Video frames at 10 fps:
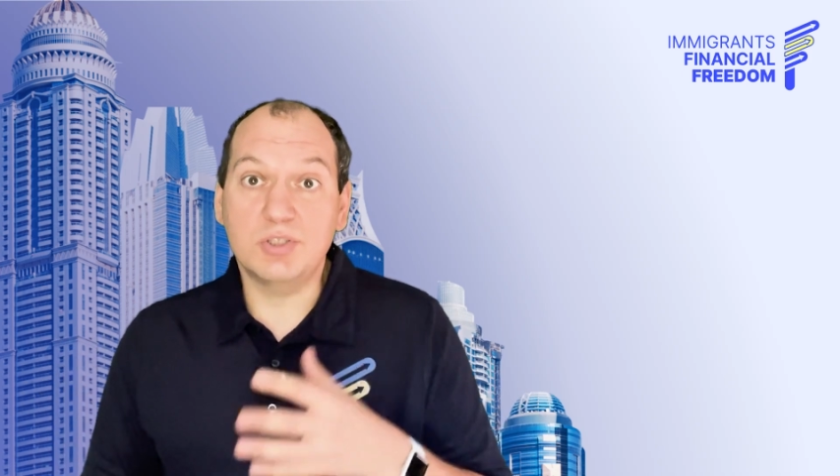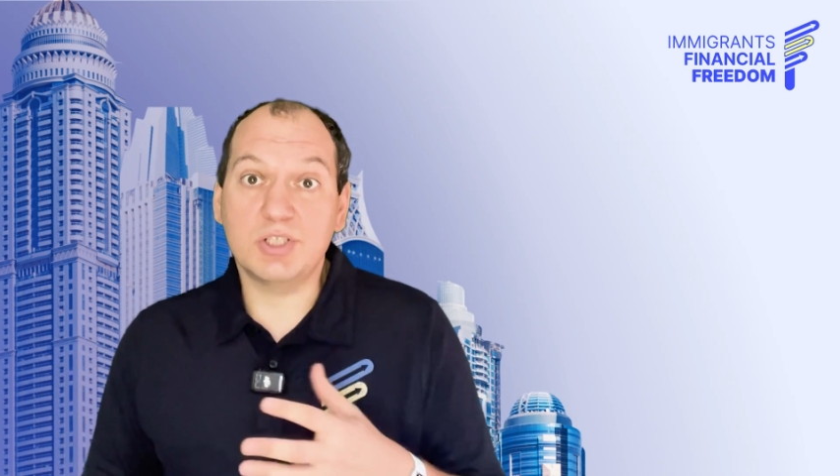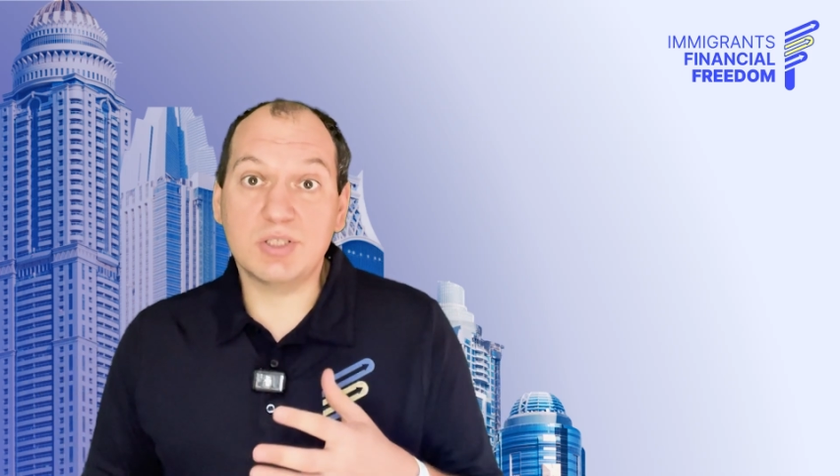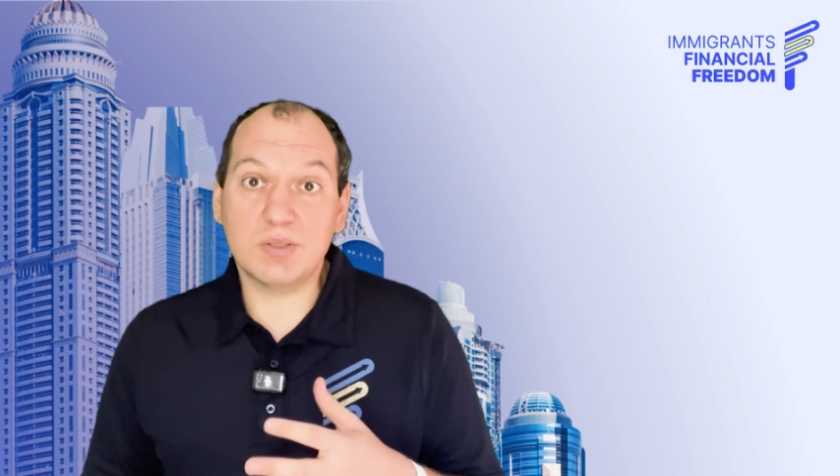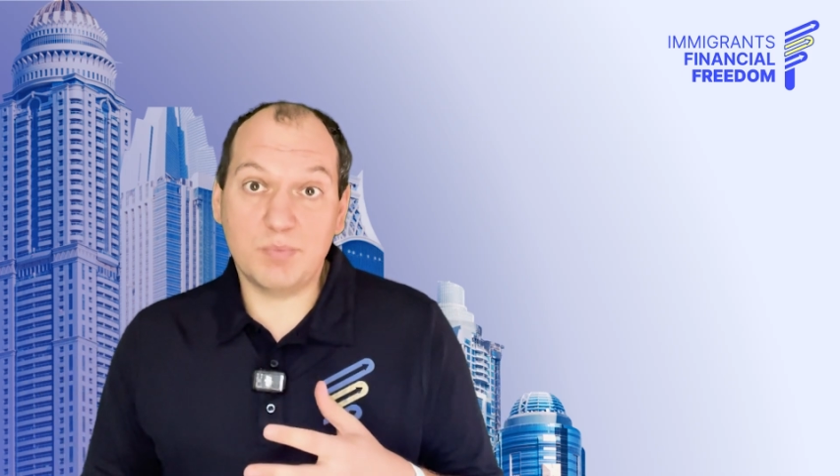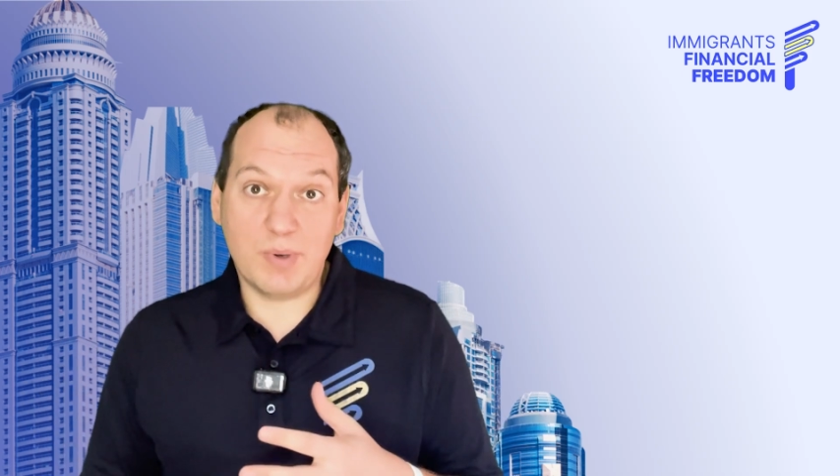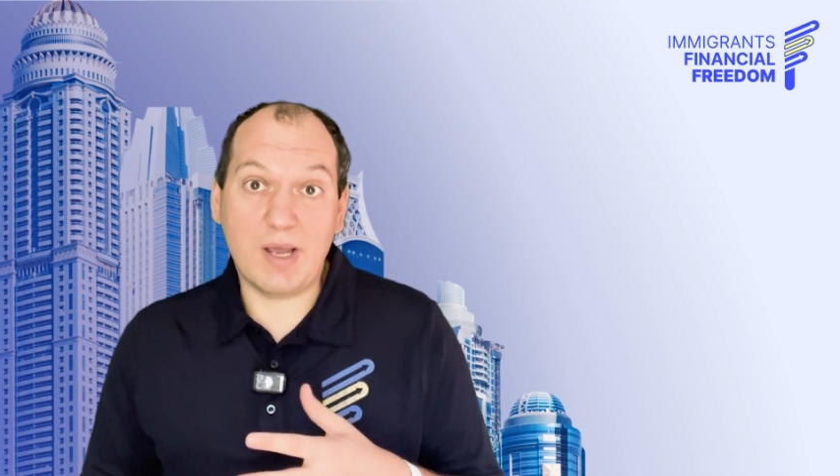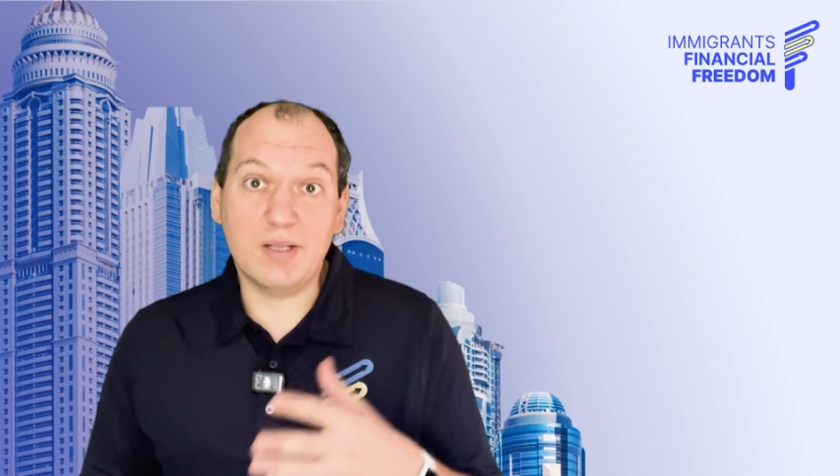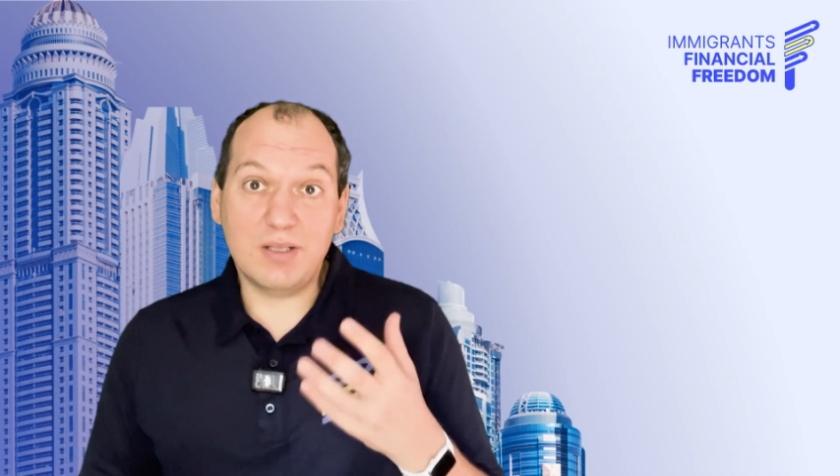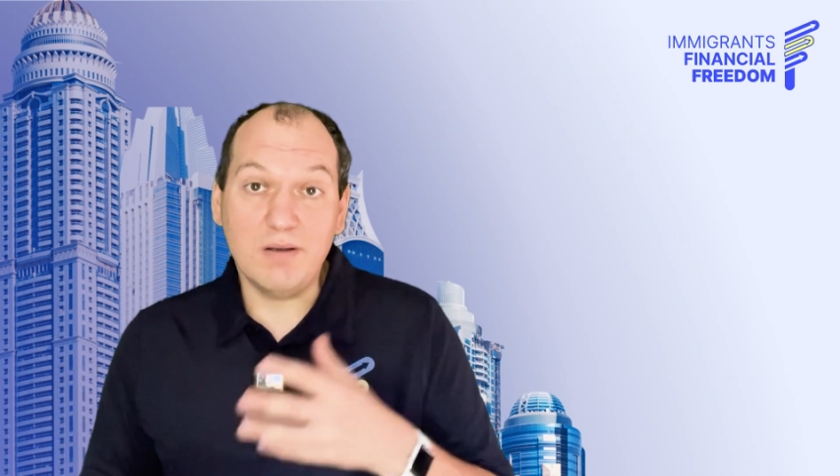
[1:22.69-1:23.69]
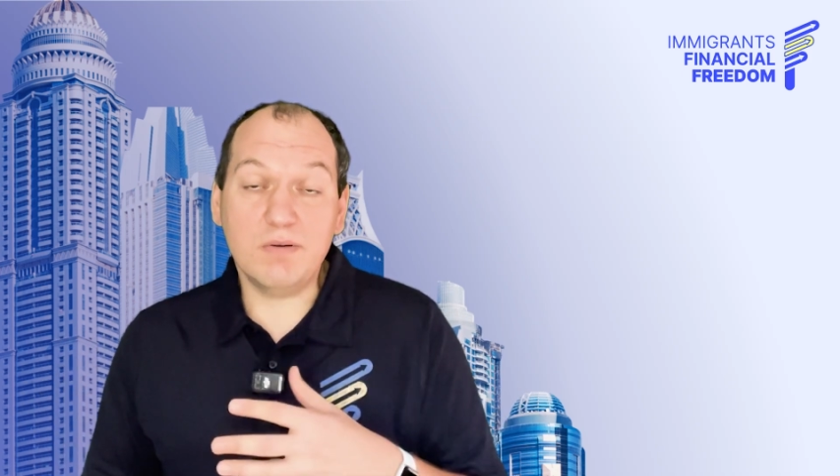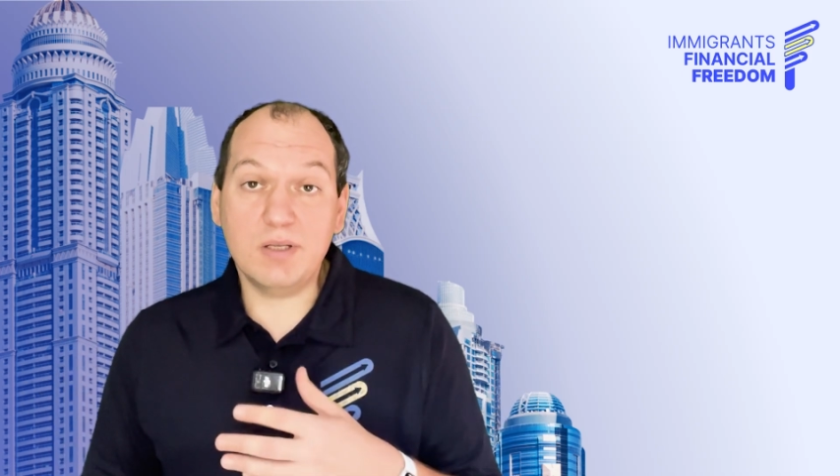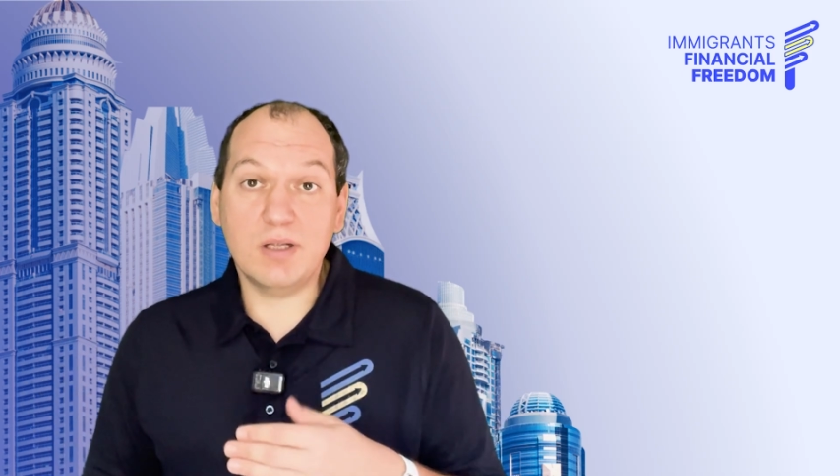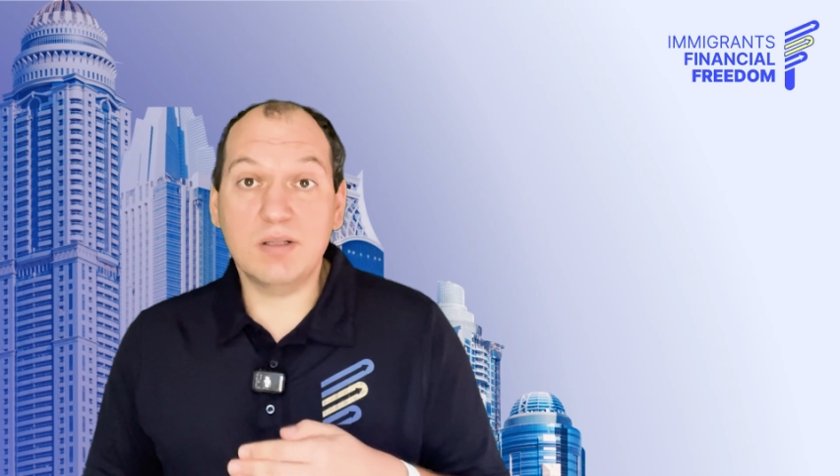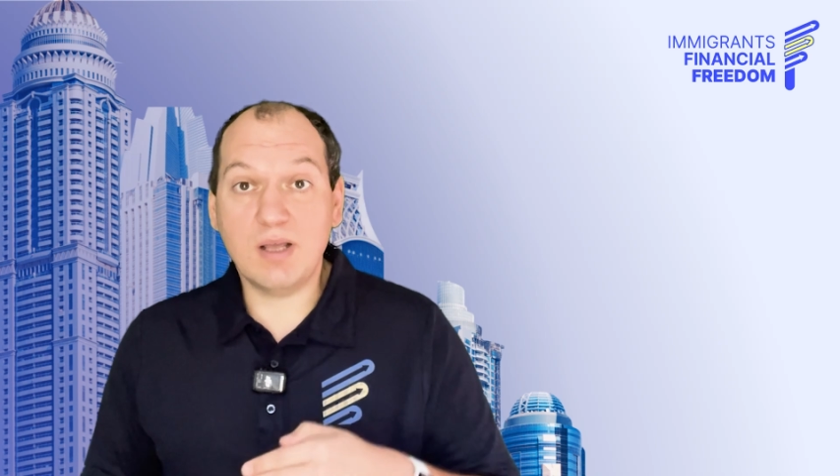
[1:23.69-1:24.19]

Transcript: just paid dividend,